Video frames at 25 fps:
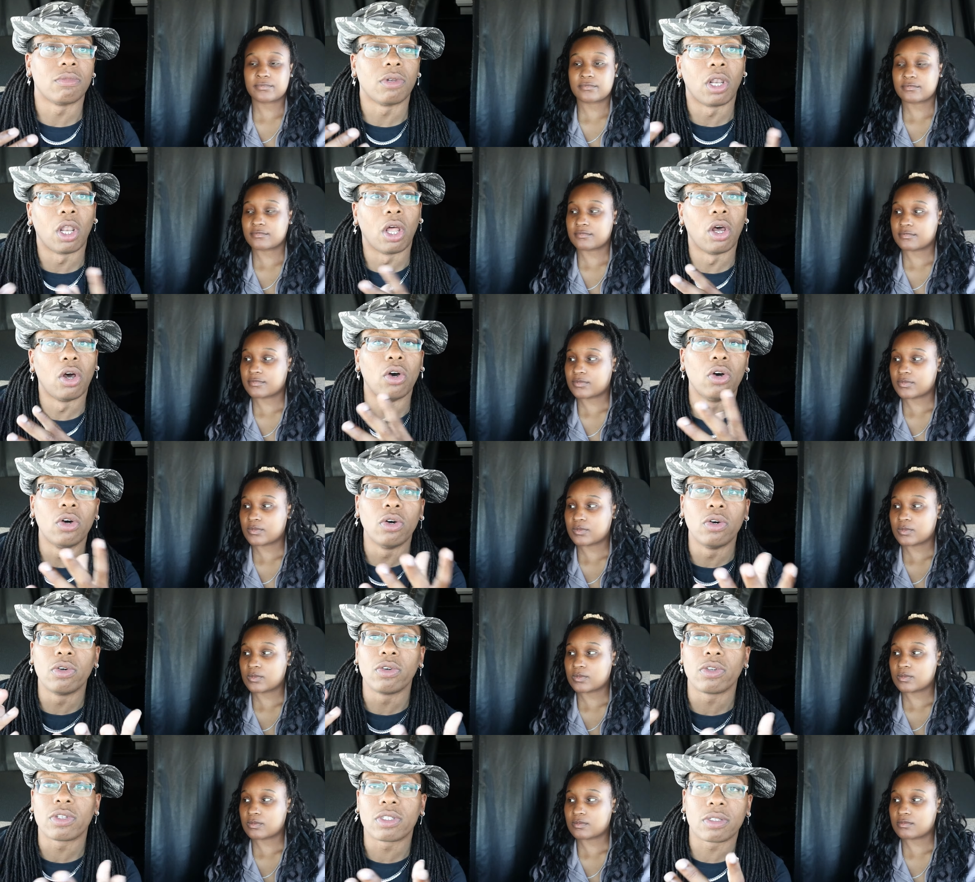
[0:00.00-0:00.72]

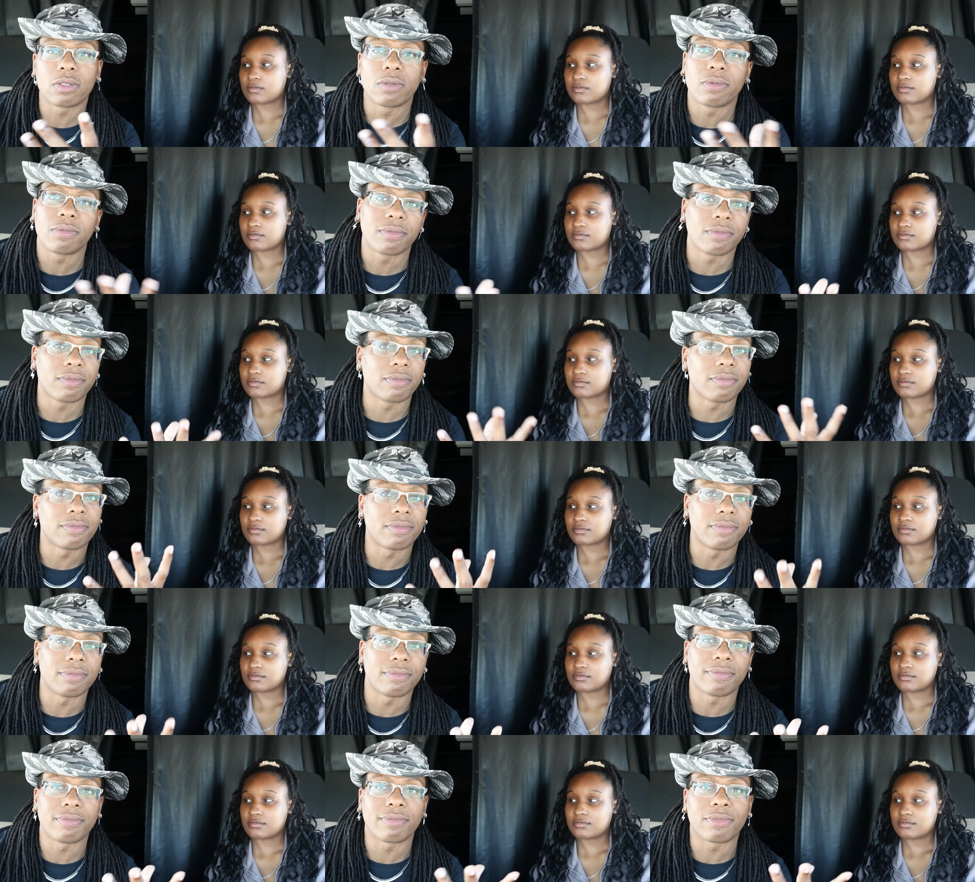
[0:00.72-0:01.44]
Speaker 1: loads
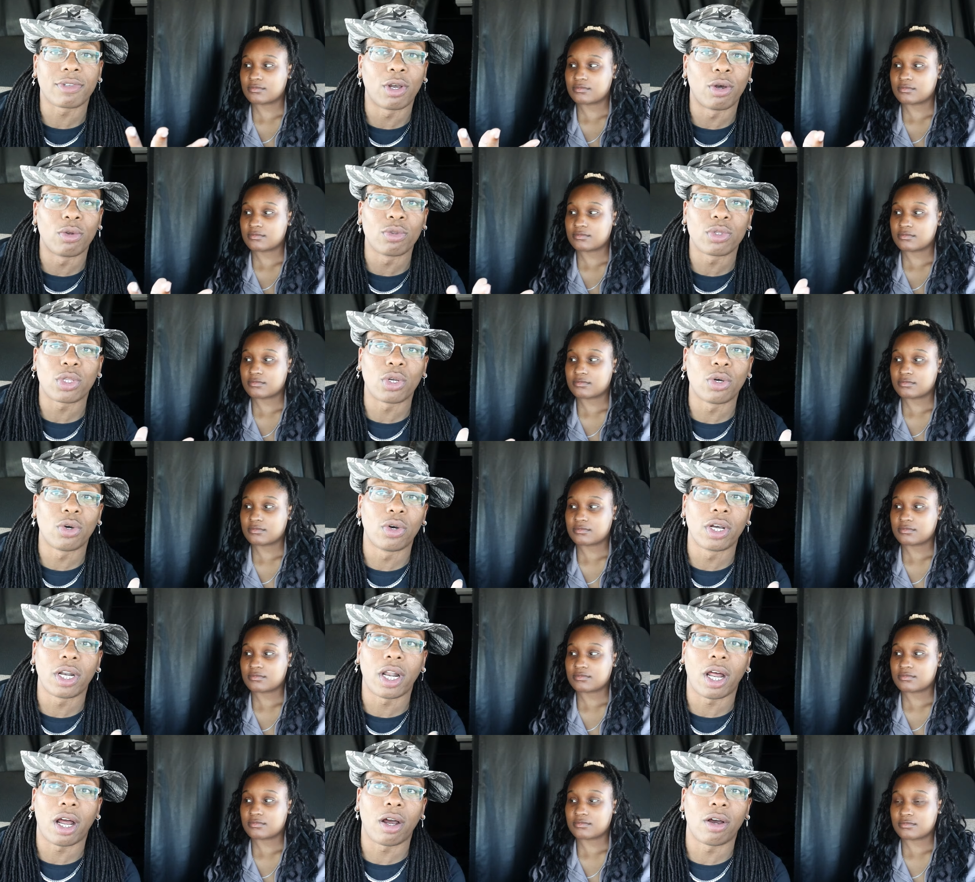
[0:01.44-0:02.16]
gonna
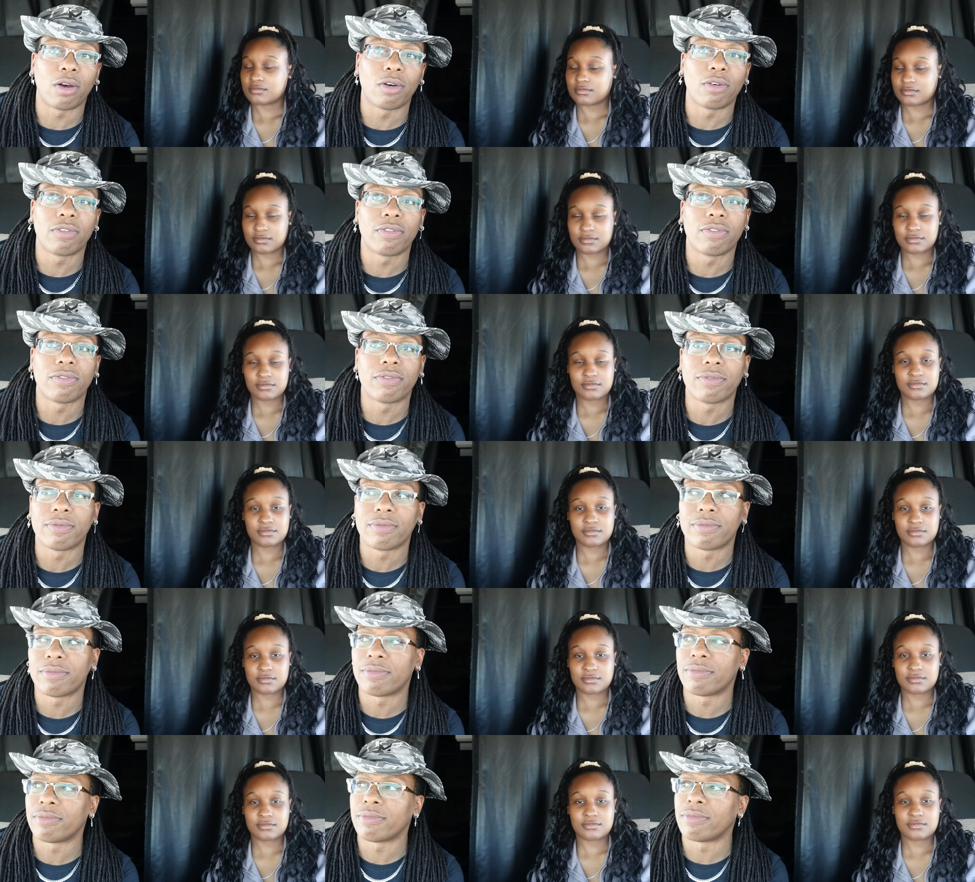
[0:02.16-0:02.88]
throw it off.
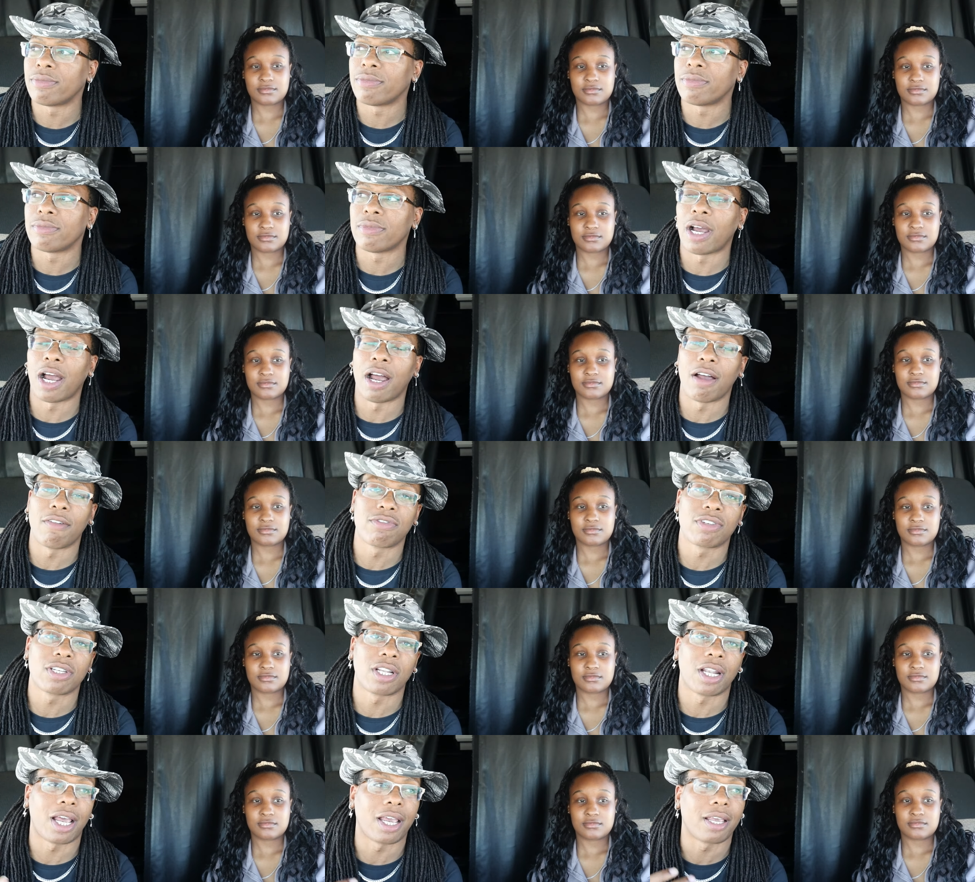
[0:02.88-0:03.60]

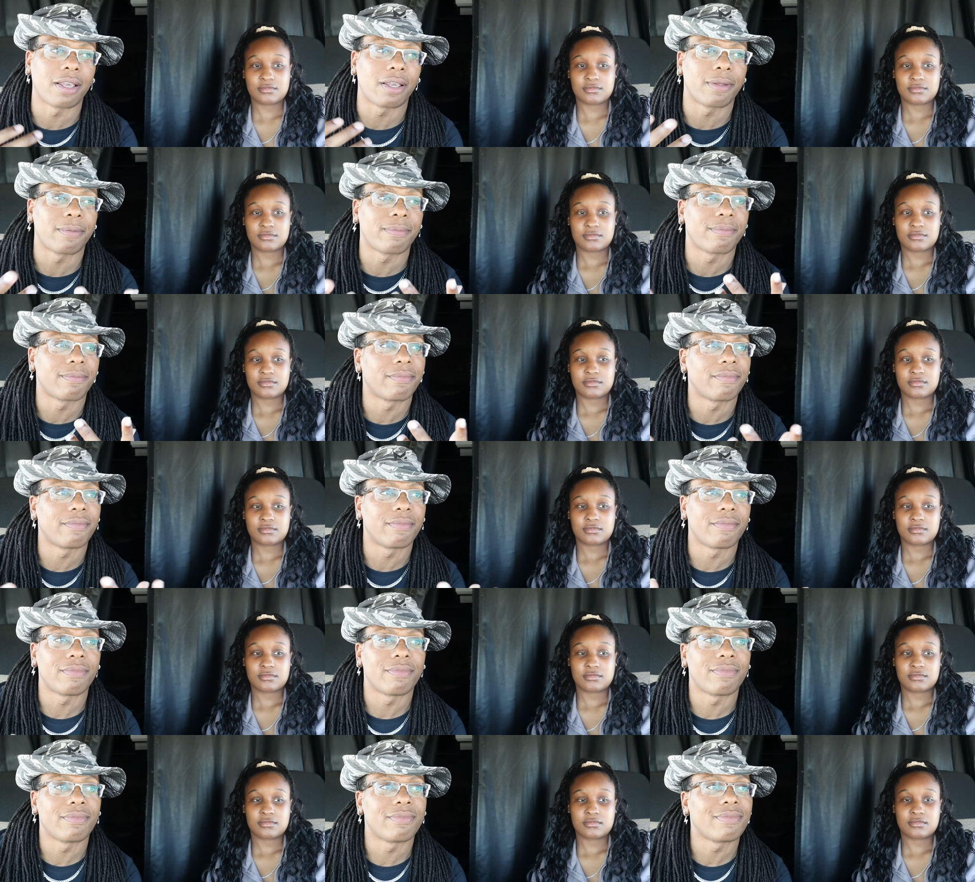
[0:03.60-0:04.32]
Obviously, like
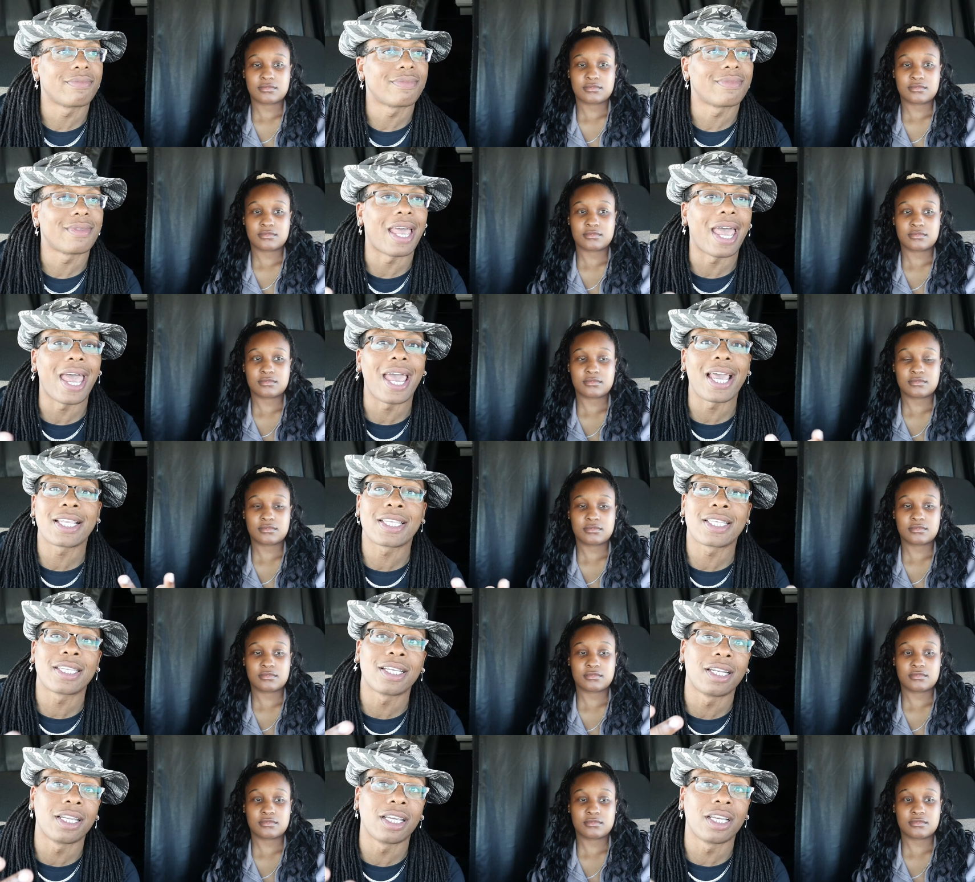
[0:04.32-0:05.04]

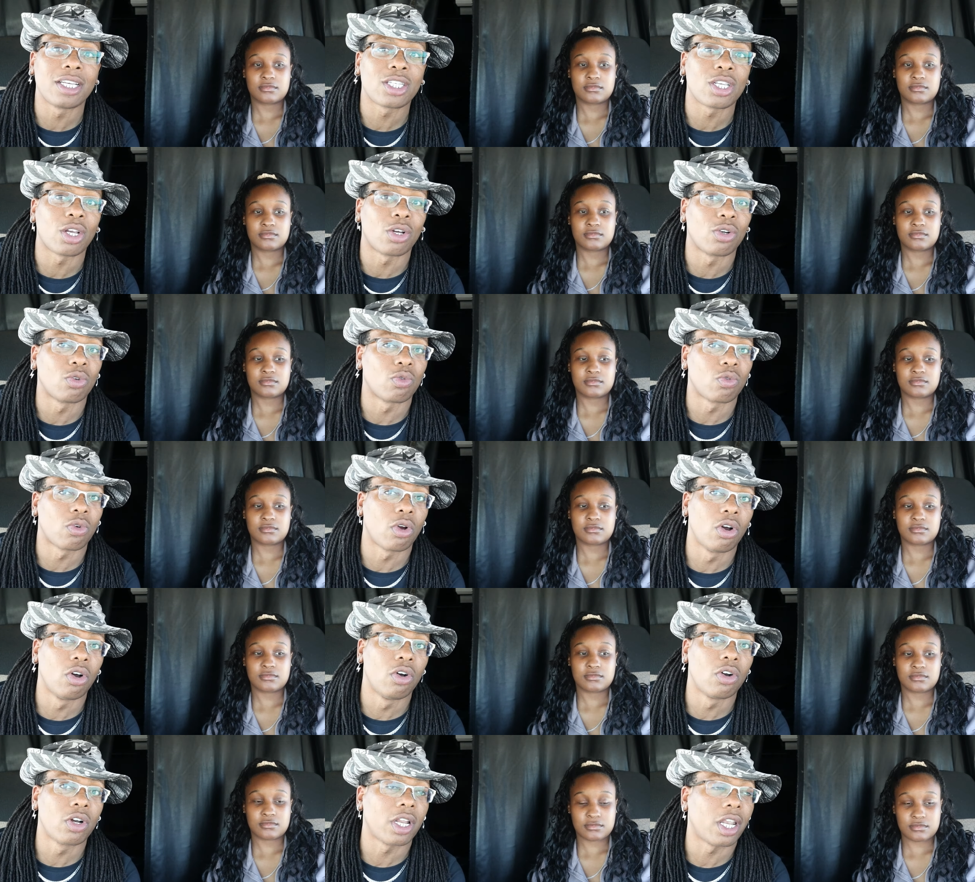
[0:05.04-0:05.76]
accidents on the
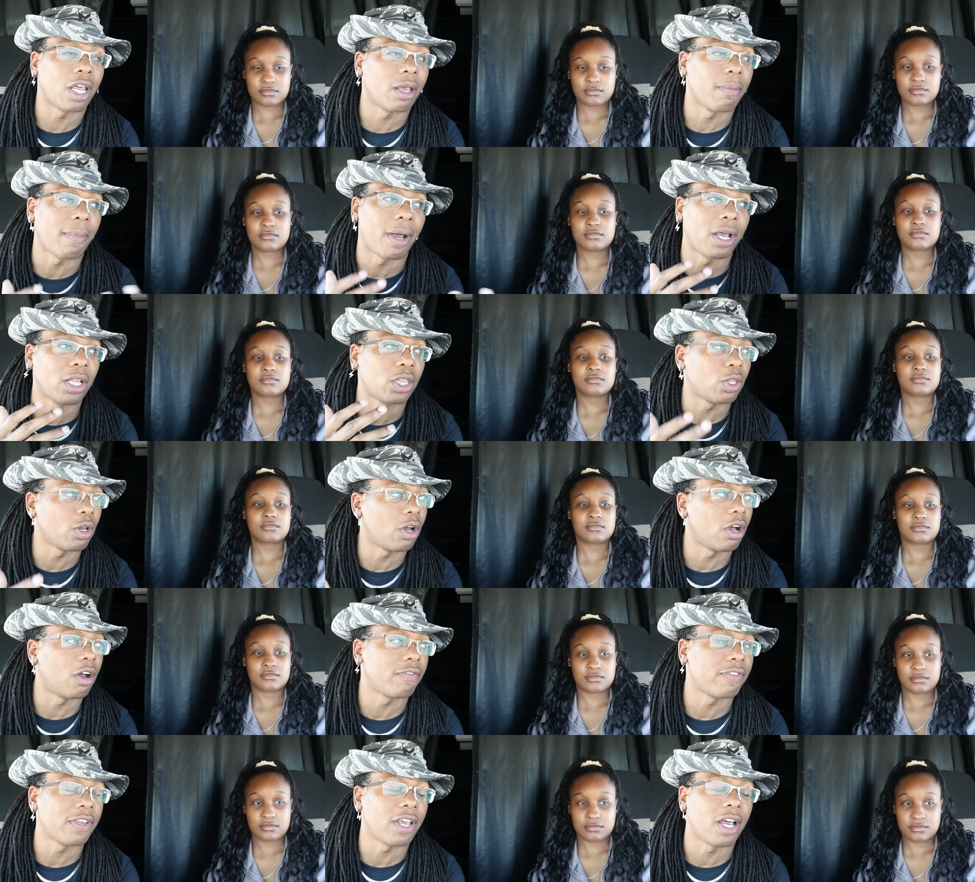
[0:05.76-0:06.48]
road, cause they might
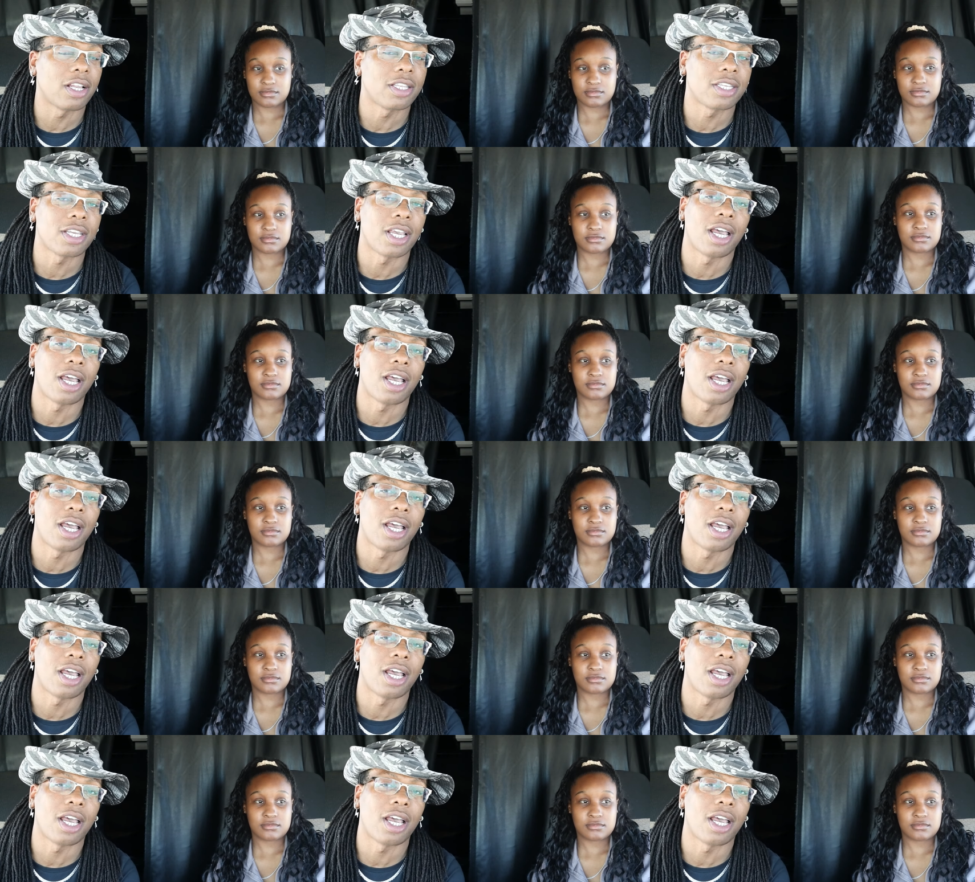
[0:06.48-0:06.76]
throw off y'all